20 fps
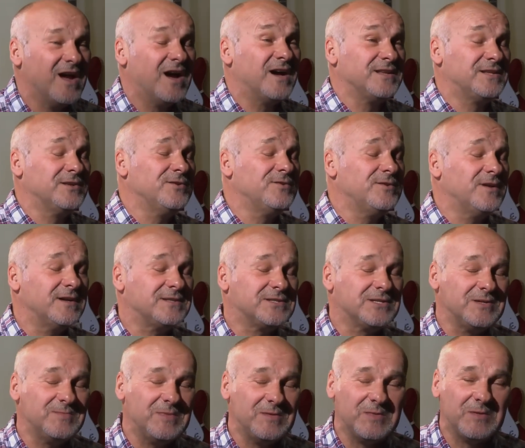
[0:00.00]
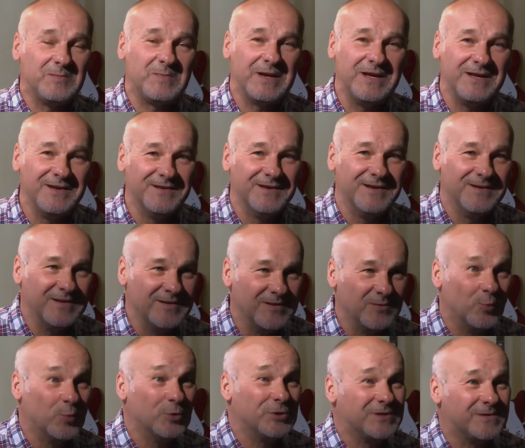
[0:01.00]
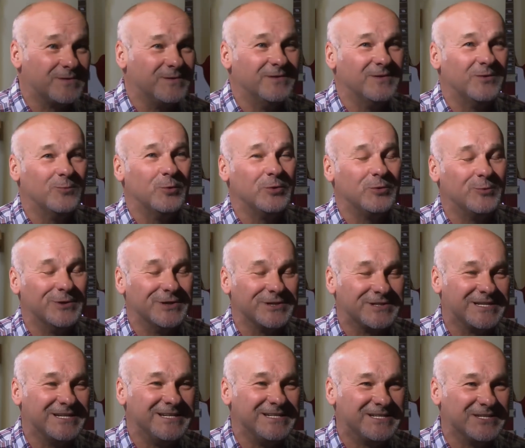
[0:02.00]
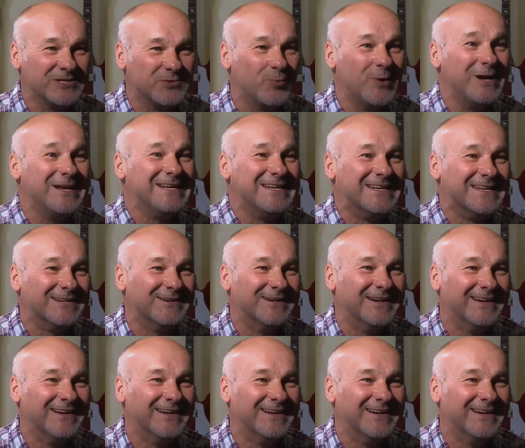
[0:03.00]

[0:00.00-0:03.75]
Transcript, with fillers: I do, I actually remember playing a, a wood, the woodwork teacher's wedding.